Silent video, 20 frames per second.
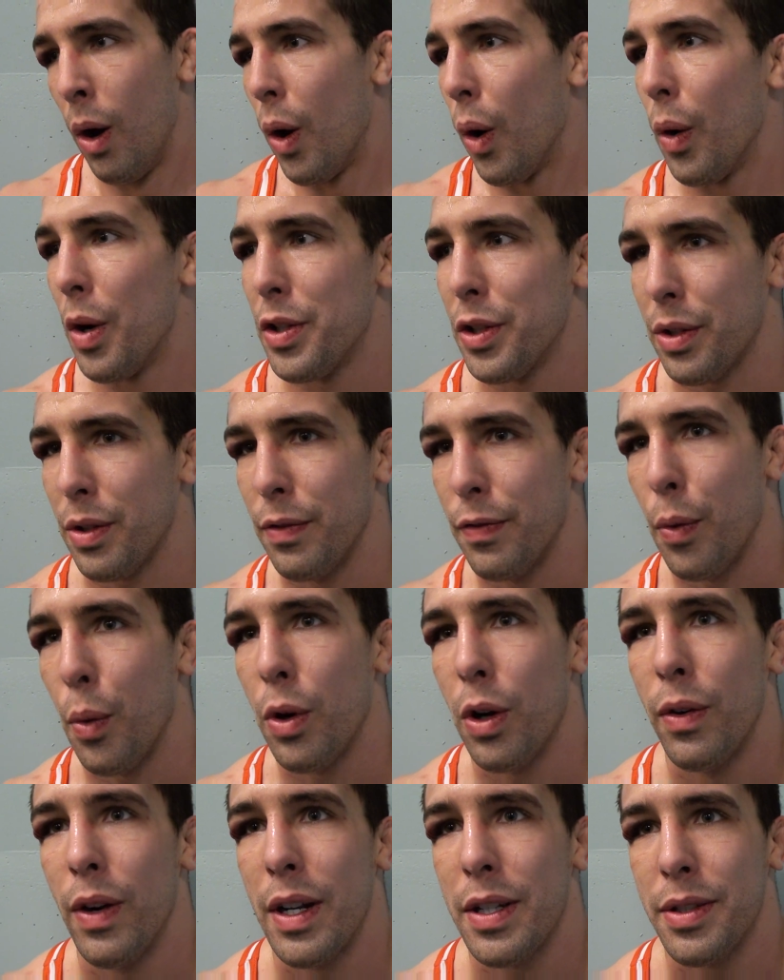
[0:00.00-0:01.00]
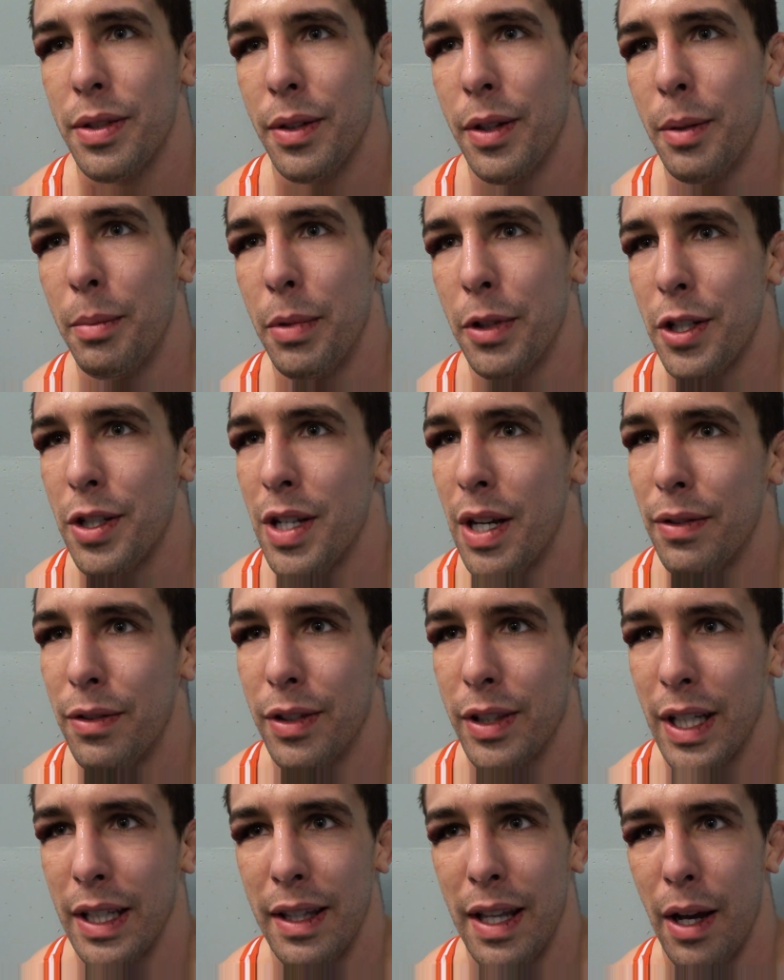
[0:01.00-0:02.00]
always looking forward to wrestling him, but just
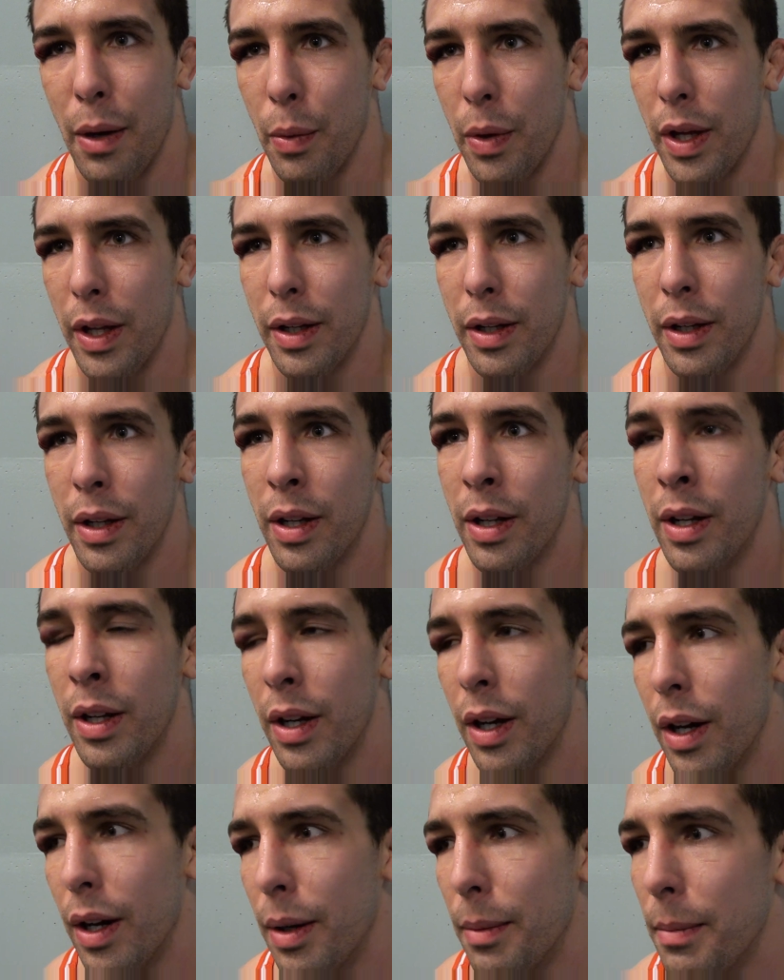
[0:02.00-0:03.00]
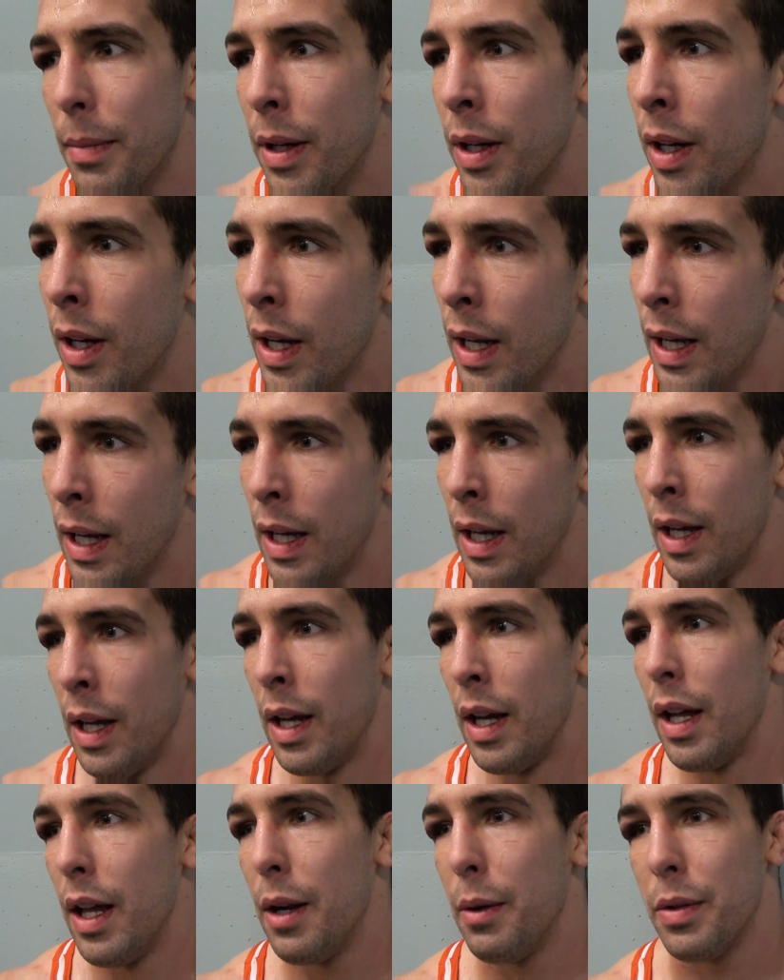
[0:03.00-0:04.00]
never getting that win. Um,
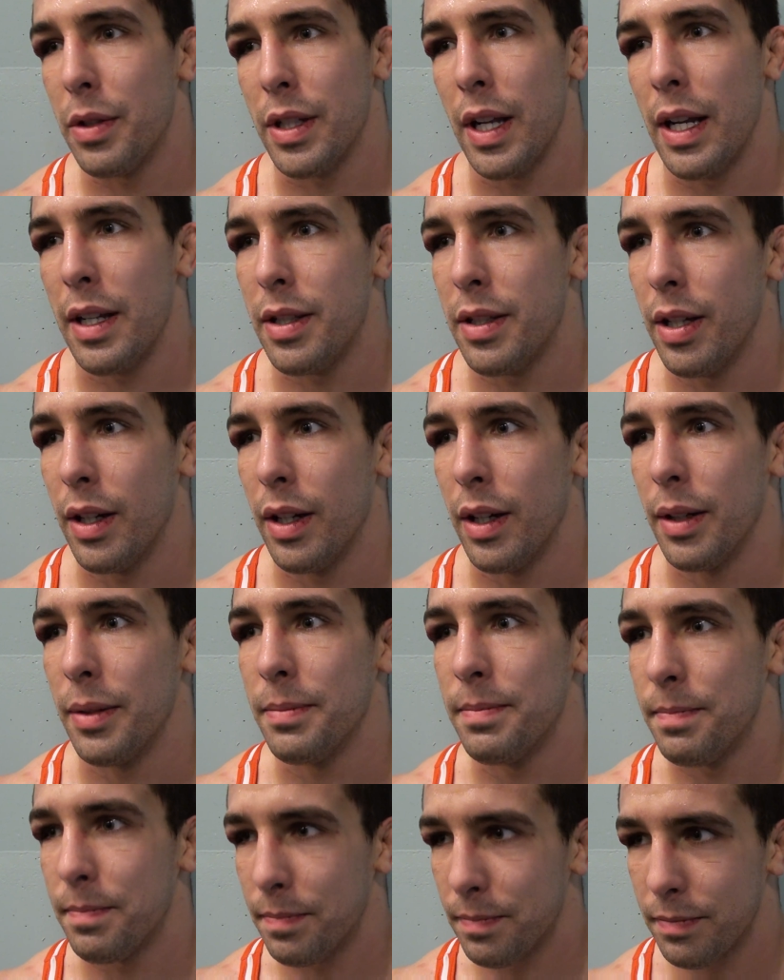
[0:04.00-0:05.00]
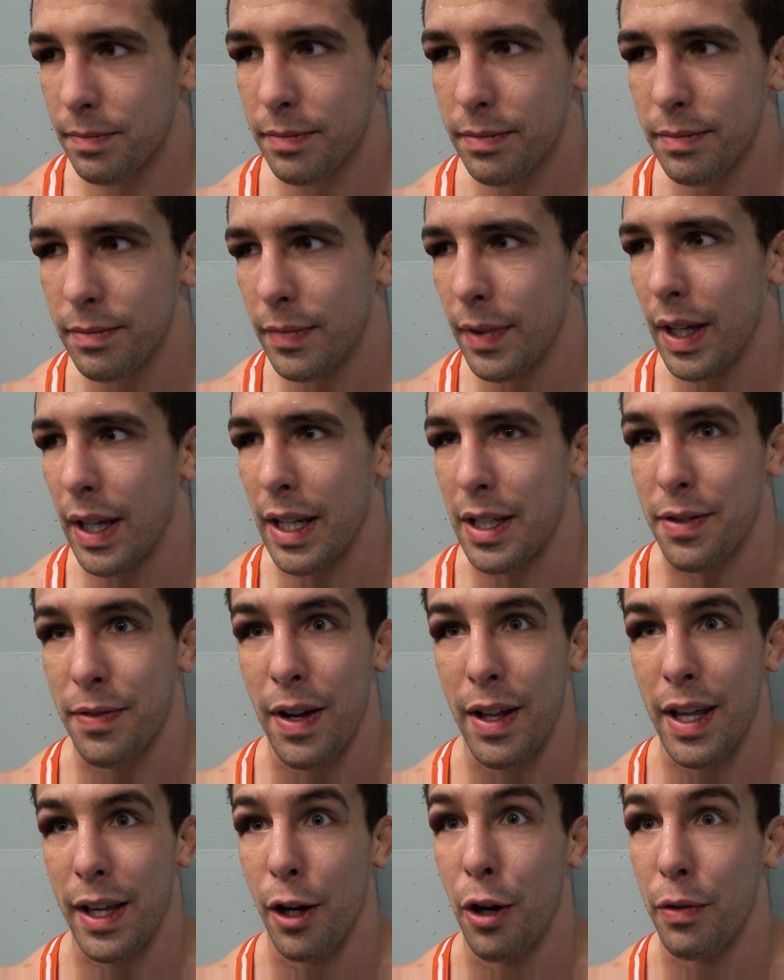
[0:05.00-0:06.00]
and it was nice to, I guess,
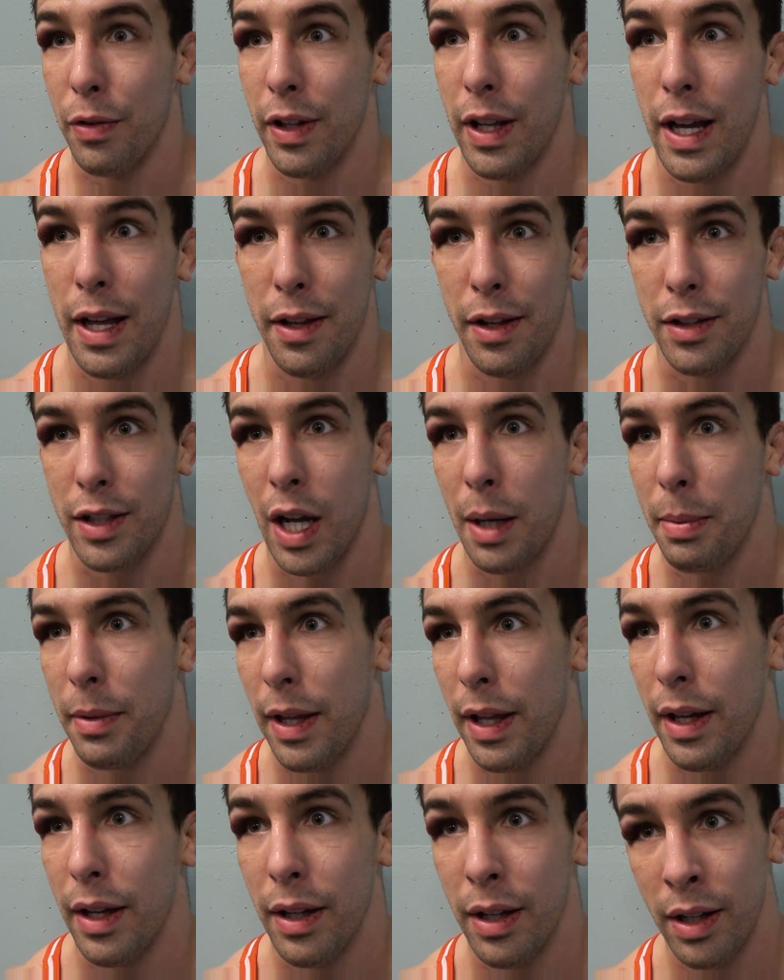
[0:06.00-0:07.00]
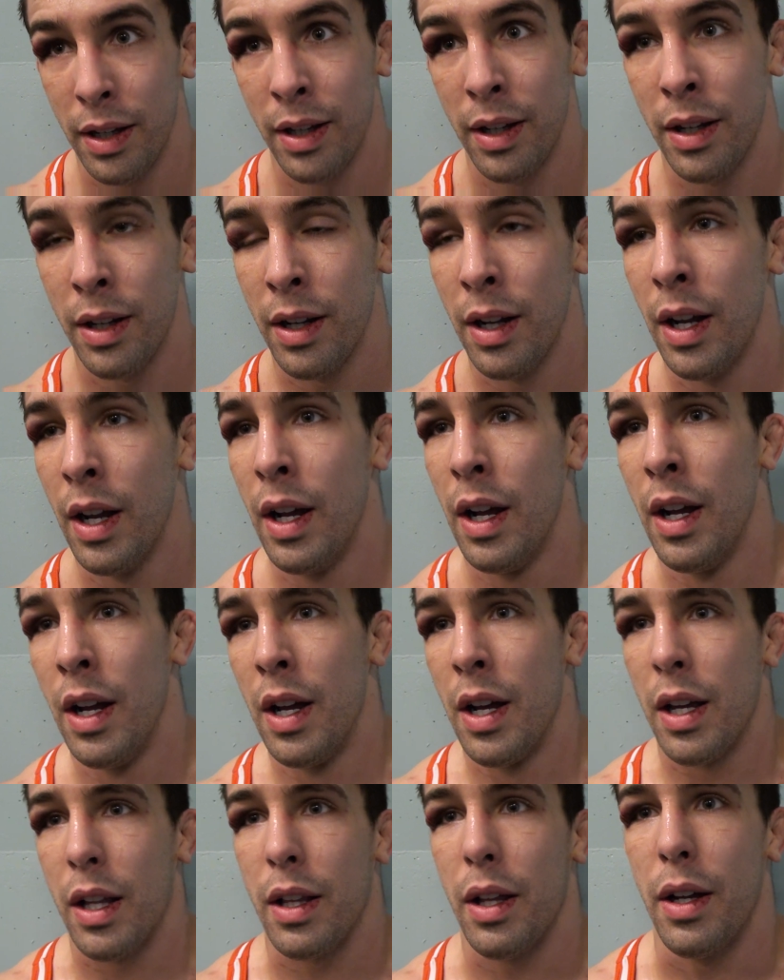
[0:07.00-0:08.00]
finally get over that. And on top of
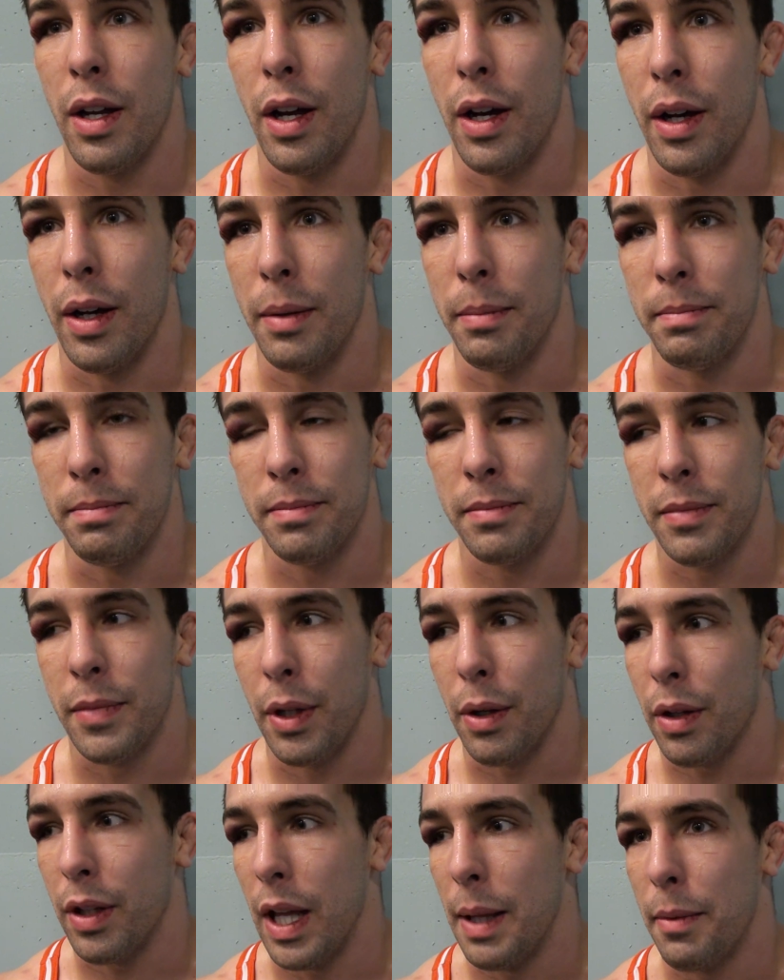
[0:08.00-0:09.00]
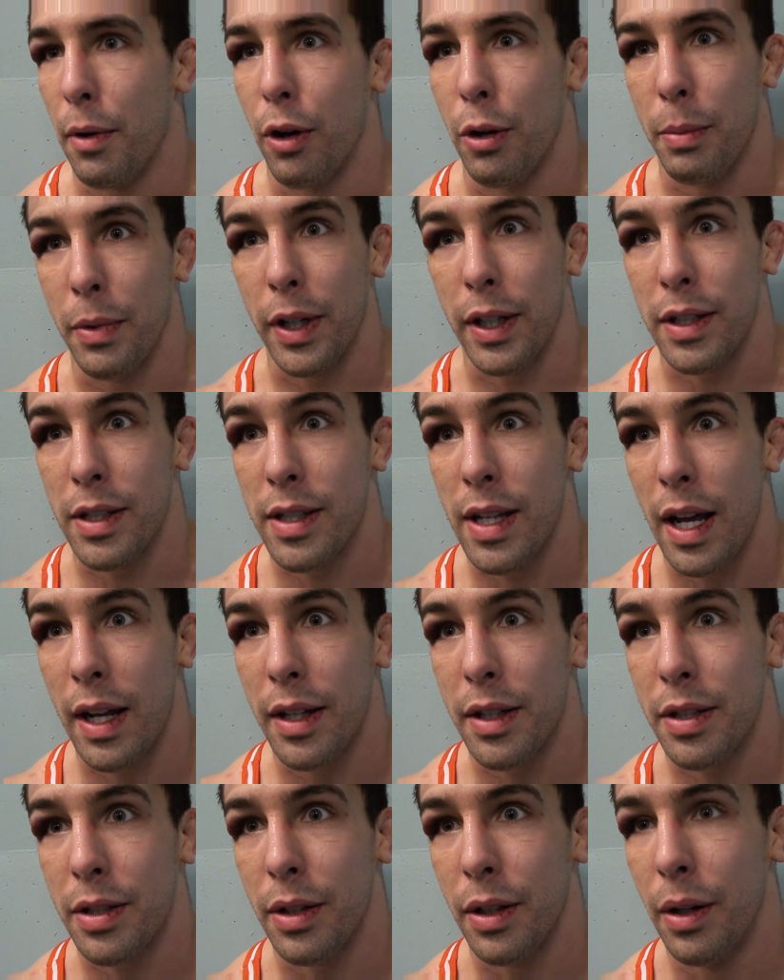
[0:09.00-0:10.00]
that, um, you know, claim the All-American
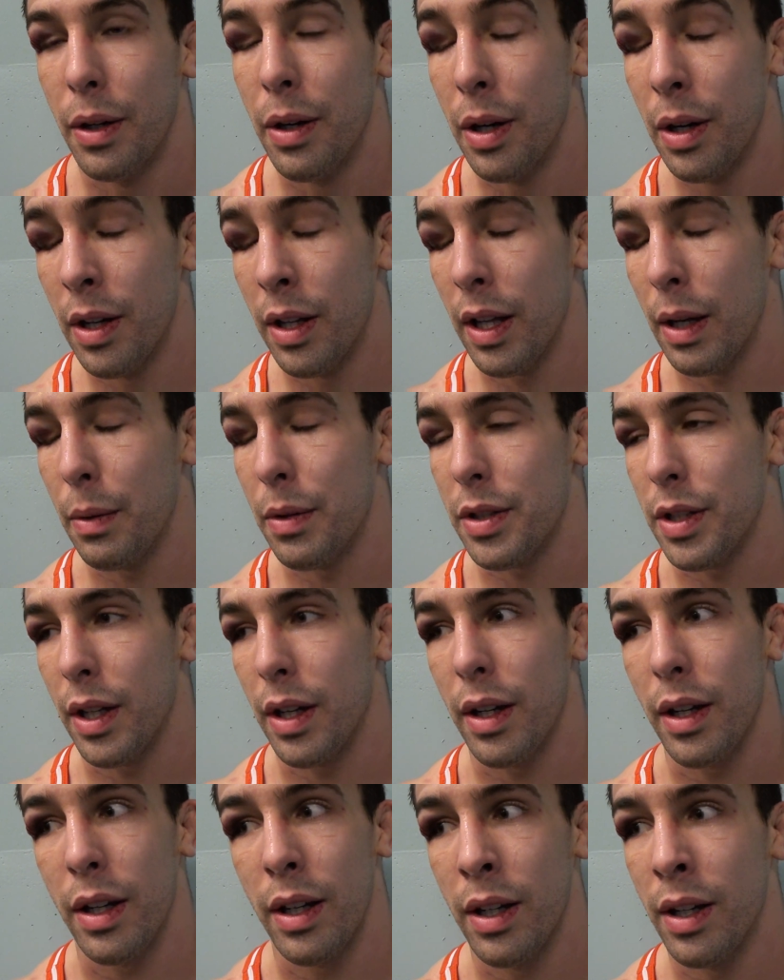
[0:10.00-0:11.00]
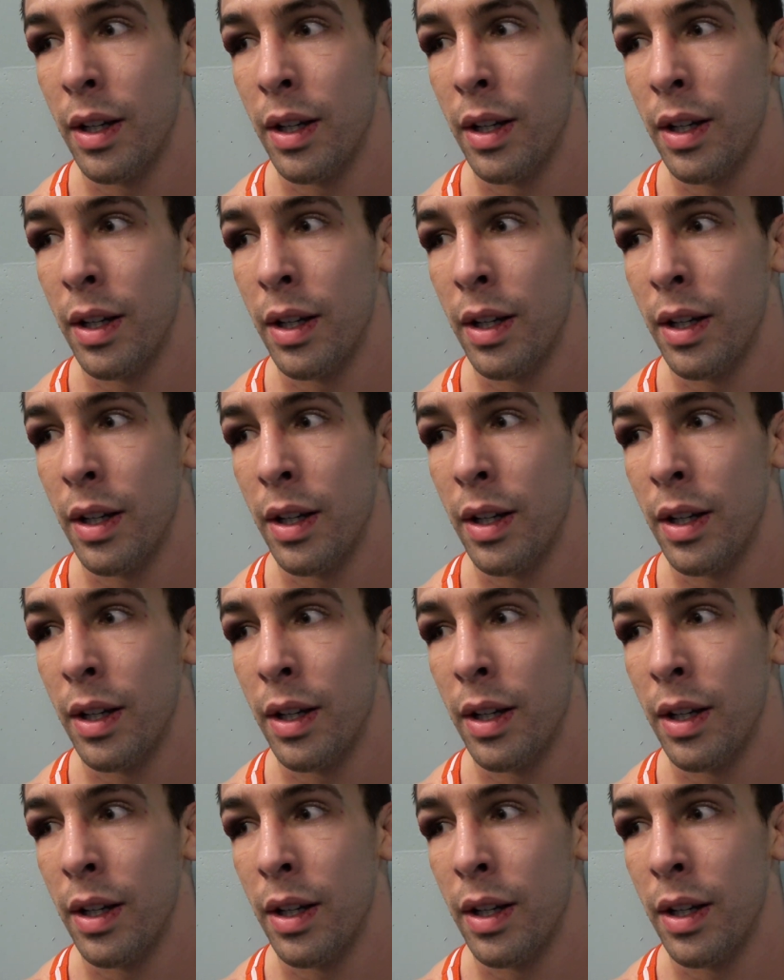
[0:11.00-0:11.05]
status. So that was a